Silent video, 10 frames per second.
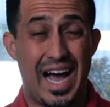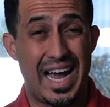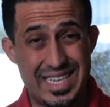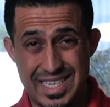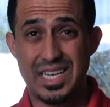
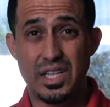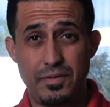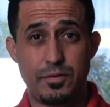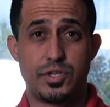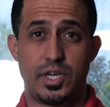Ideally
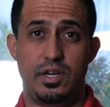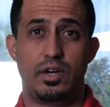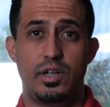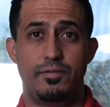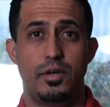for
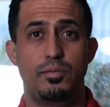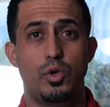security film,